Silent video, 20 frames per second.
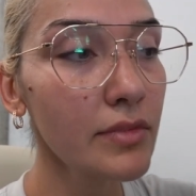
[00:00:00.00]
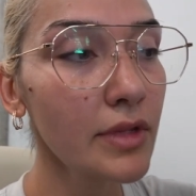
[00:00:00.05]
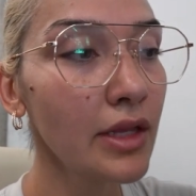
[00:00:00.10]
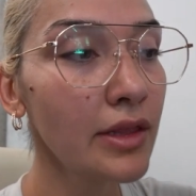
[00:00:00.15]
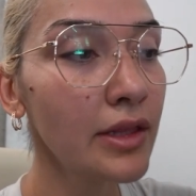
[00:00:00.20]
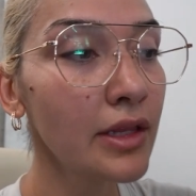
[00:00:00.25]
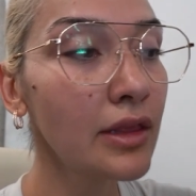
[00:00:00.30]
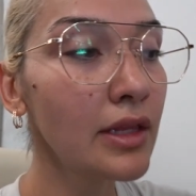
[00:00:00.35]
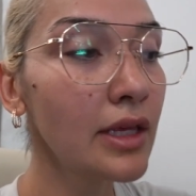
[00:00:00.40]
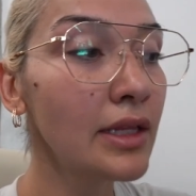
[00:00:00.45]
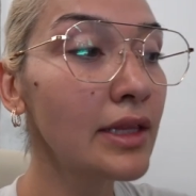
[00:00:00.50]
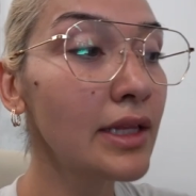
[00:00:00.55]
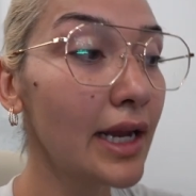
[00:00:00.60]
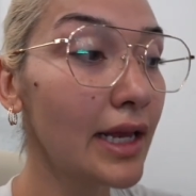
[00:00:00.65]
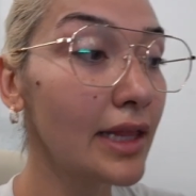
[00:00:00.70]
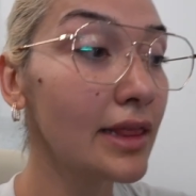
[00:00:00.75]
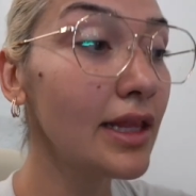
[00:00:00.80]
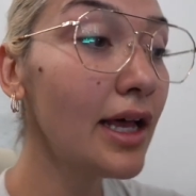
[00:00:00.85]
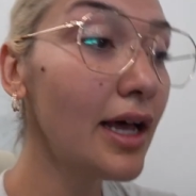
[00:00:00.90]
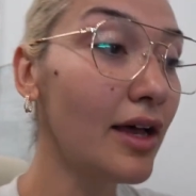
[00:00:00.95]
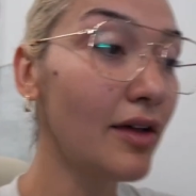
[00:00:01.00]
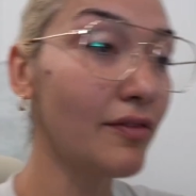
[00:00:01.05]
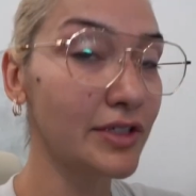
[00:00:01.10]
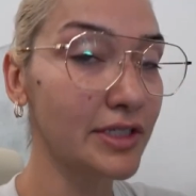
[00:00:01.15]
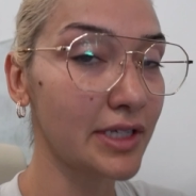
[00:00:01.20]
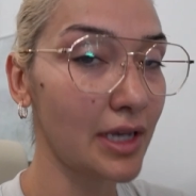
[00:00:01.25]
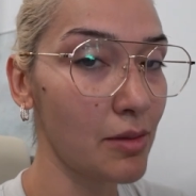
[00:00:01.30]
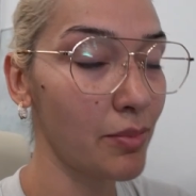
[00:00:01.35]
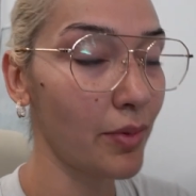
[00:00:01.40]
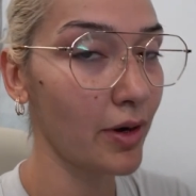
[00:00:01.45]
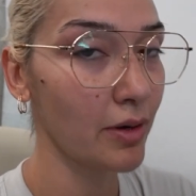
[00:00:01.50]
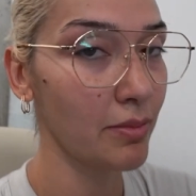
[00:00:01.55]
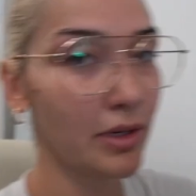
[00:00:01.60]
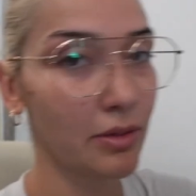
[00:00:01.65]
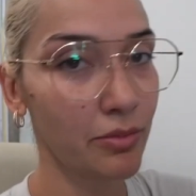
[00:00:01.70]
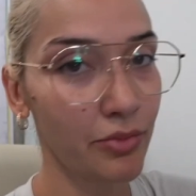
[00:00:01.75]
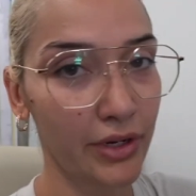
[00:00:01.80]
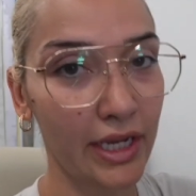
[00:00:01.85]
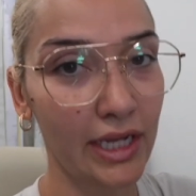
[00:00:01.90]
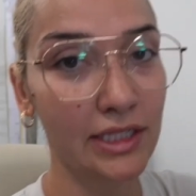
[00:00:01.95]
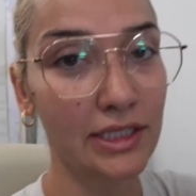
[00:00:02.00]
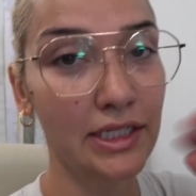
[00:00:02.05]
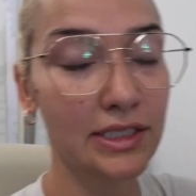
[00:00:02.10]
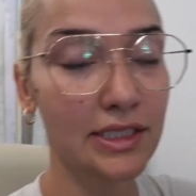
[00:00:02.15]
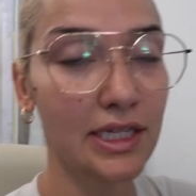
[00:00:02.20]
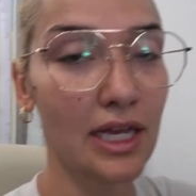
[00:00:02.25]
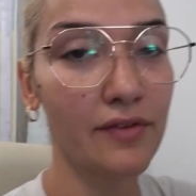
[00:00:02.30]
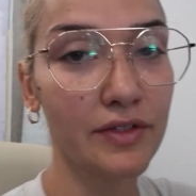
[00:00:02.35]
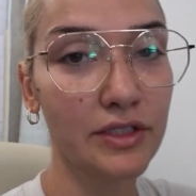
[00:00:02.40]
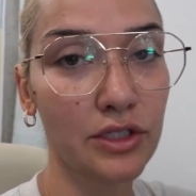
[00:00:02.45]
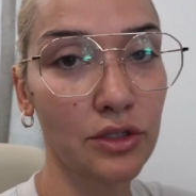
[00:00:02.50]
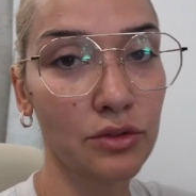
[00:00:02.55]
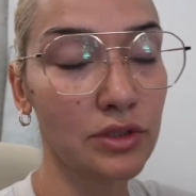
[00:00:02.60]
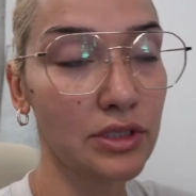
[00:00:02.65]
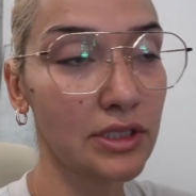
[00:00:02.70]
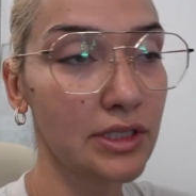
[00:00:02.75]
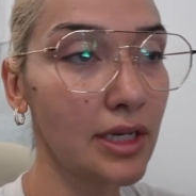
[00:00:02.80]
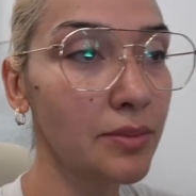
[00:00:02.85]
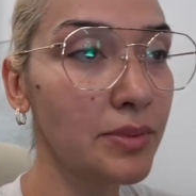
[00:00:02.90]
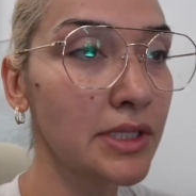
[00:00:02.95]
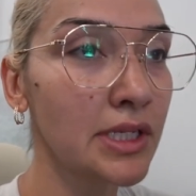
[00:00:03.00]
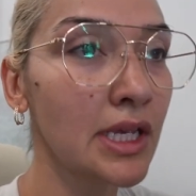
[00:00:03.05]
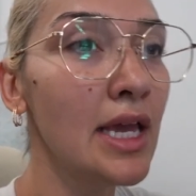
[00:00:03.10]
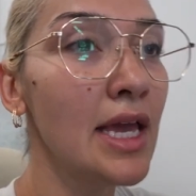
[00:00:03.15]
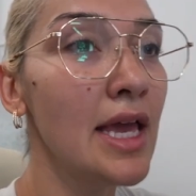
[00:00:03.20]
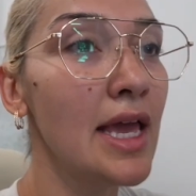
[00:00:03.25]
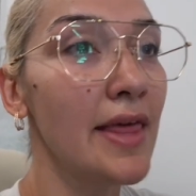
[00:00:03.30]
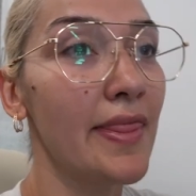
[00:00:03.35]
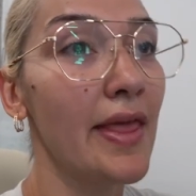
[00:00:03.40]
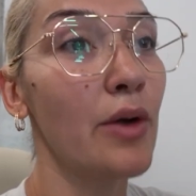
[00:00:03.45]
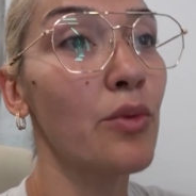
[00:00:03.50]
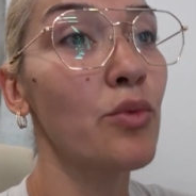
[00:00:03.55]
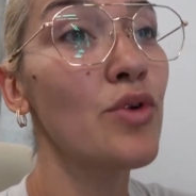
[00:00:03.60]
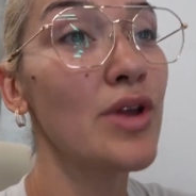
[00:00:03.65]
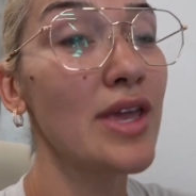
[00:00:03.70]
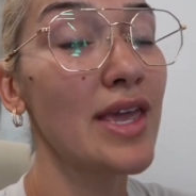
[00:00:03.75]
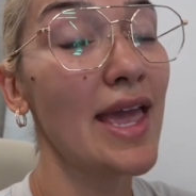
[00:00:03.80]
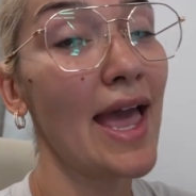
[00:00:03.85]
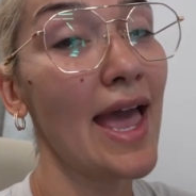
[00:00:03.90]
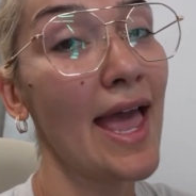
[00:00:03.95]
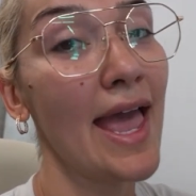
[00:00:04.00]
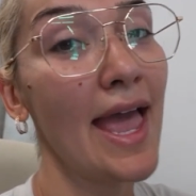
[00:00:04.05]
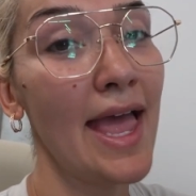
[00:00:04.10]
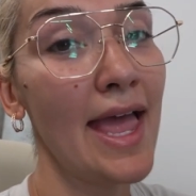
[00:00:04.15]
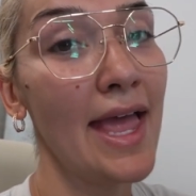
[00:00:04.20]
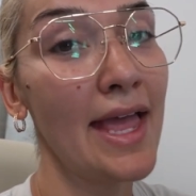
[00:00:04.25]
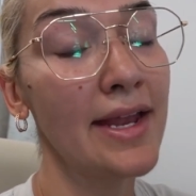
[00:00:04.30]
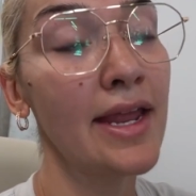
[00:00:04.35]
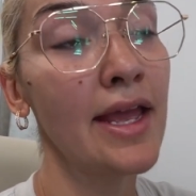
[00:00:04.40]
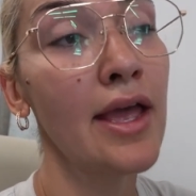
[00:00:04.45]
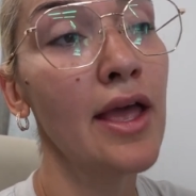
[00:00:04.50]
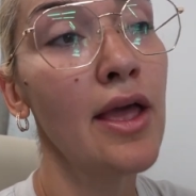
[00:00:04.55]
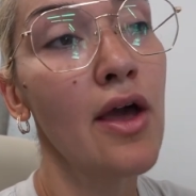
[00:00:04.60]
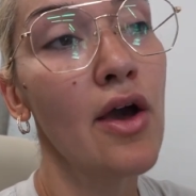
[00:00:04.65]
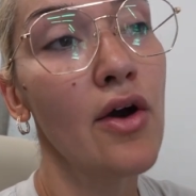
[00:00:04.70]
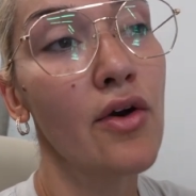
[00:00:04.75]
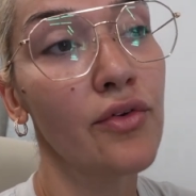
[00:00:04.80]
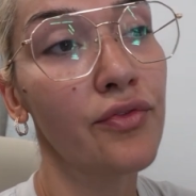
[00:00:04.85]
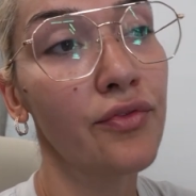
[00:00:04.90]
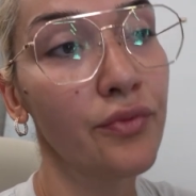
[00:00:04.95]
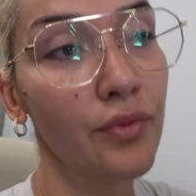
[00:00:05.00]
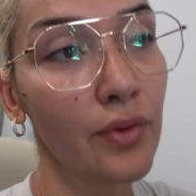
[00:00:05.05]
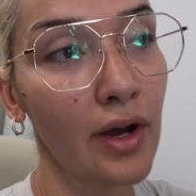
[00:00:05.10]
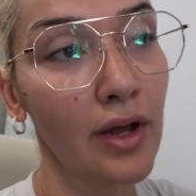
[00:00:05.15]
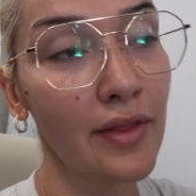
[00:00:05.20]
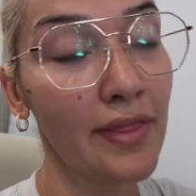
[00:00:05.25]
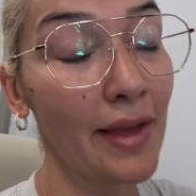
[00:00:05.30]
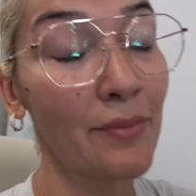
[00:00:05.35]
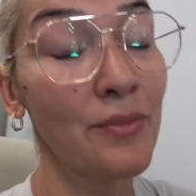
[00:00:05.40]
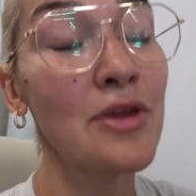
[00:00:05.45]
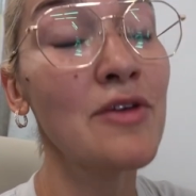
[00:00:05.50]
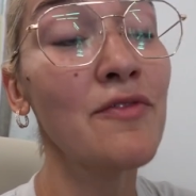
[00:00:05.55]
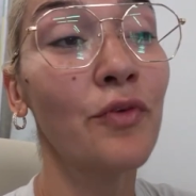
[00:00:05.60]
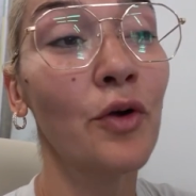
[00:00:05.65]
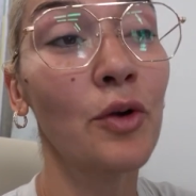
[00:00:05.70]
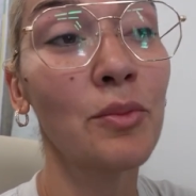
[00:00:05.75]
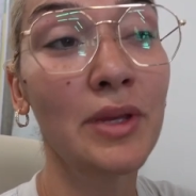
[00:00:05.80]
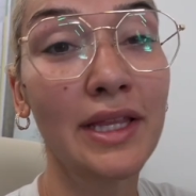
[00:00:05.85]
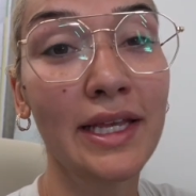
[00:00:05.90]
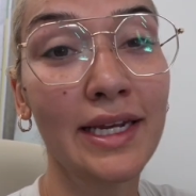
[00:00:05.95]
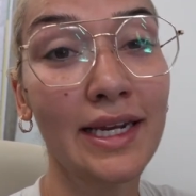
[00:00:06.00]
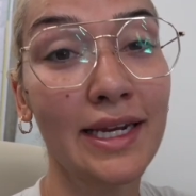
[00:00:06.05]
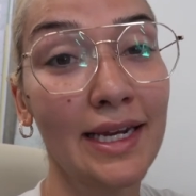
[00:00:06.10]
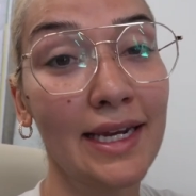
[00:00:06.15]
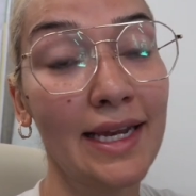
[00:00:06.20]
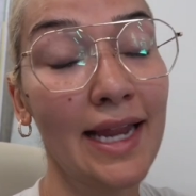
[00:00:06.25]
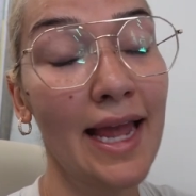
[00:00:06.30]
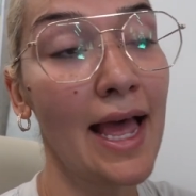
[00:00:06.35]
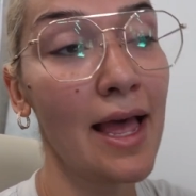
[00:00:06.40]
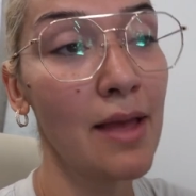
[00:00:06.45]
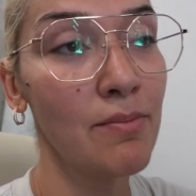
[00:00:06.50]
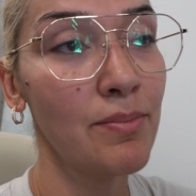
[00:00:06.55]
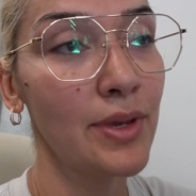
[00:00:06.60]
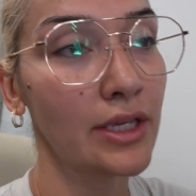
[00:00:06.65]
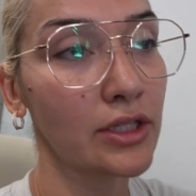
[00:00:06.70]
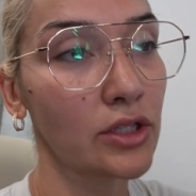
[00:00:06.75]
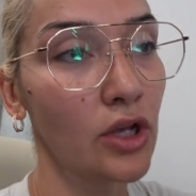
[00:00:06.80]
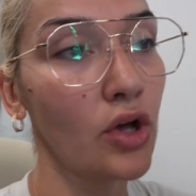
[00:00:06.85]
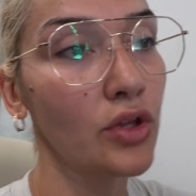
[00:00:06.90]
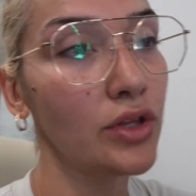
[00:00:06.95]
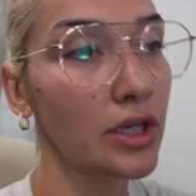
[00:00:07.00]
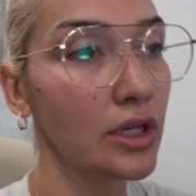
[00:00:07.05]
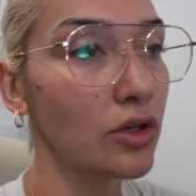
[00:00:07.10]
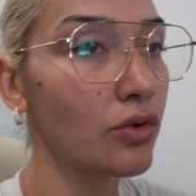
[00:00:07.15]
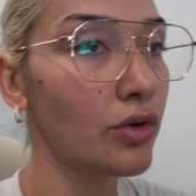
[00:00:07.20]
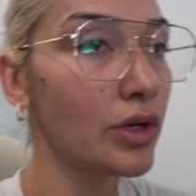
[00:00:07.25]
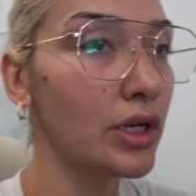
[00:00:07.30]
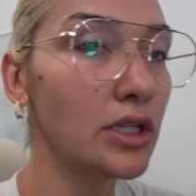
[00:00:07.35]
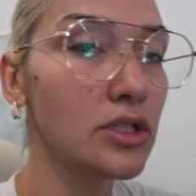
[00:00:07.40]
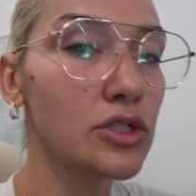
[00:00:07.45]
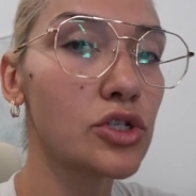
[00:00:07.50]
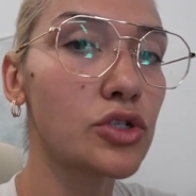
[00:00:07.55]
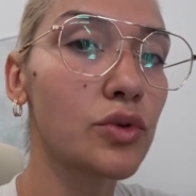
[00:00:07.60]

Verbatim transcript: the thing that I love is that Barbell Brigade does have its own subs that we can uh, that we formulated and handpicked all the ingredients.